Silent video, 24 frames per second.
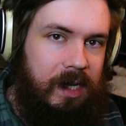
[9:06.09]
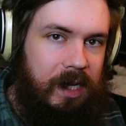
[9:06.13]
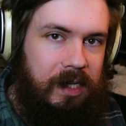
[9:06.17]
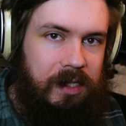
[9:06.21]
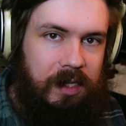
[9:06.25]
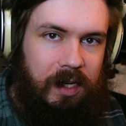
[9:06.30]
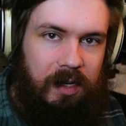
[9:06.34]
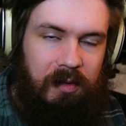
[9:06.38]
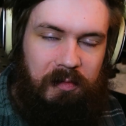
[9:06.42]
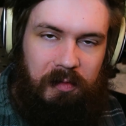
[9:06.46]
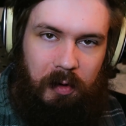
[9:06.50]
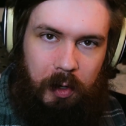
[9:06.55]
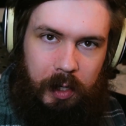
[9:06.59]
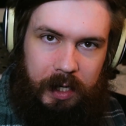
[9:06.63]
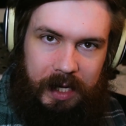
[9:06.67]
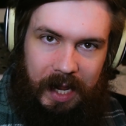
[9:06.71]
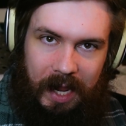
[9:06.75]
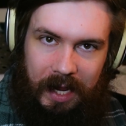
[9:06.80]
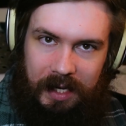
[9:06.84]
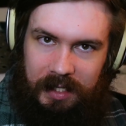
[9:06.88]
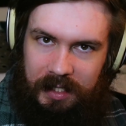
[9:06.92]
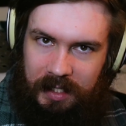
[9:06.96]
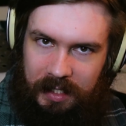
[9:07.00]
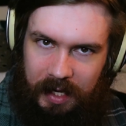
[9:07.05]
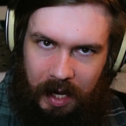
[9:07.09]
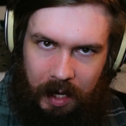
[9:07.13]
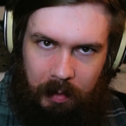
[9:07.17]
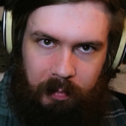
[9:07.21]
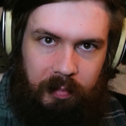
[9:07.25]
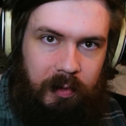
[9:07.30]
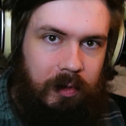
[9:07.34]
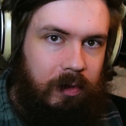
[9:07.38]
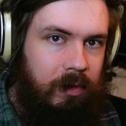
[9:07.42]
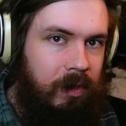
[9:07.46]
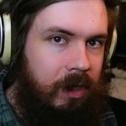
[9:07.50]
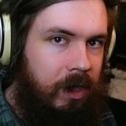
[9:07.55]
is converting a
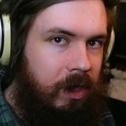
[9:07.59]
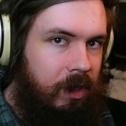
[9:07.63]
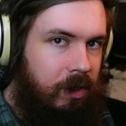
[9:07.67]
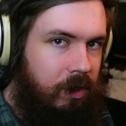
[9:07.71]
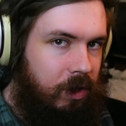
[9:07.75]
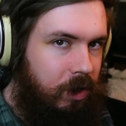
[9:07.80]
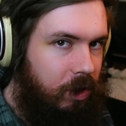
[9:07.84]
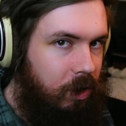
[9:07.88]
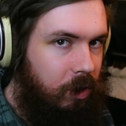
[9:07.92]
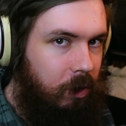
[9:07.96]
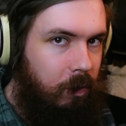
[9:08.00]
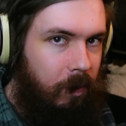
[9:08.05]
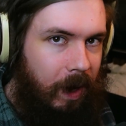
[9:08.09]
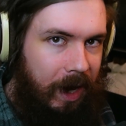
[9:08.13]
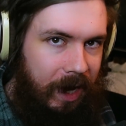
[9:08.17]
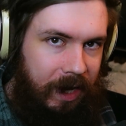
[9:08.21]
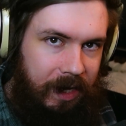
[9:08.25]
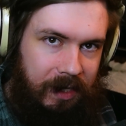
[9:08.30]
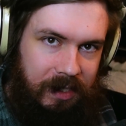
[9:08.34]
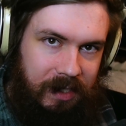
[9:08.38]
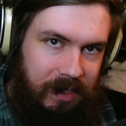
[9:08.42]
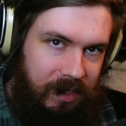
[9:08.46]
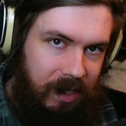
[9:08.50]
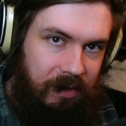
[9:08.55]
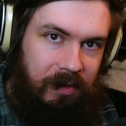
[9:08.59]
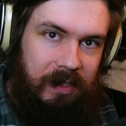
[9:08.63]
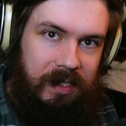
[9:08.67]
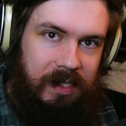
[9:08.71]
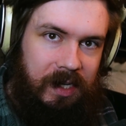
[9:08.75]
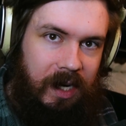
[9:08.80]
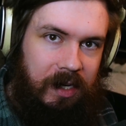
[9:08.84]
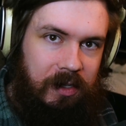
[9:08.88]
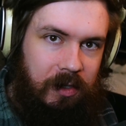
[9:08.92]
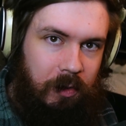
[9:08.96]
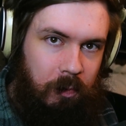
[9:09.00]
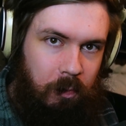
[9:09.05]
sample to a
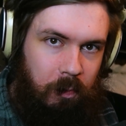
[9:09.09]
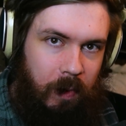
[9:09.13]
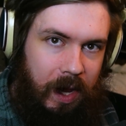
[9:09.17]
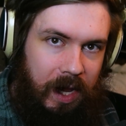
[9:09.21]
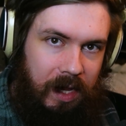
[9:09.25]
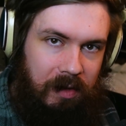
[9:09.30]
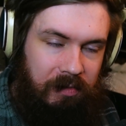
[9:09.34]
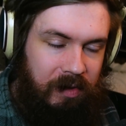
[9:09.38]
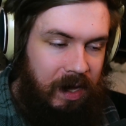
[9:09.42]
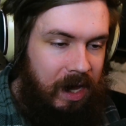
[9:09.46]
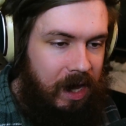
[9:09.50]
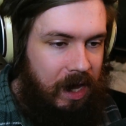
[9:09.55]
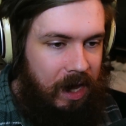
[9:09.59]
synthesizer wave.